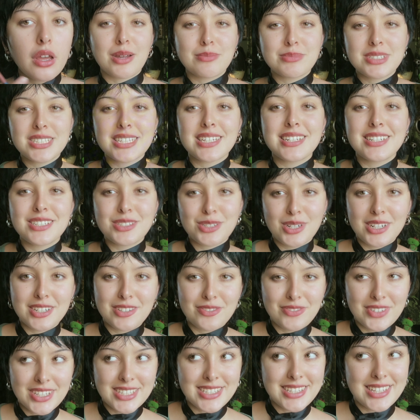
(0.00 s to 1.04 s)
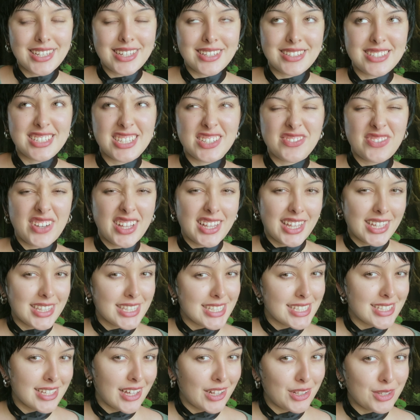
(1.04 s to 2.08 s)
I'm just gonna try to fix it and see if I like
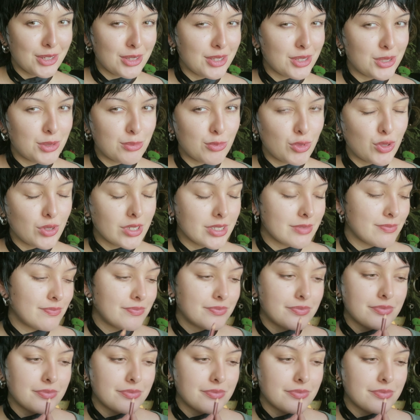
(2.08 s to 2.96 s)
this color a little more.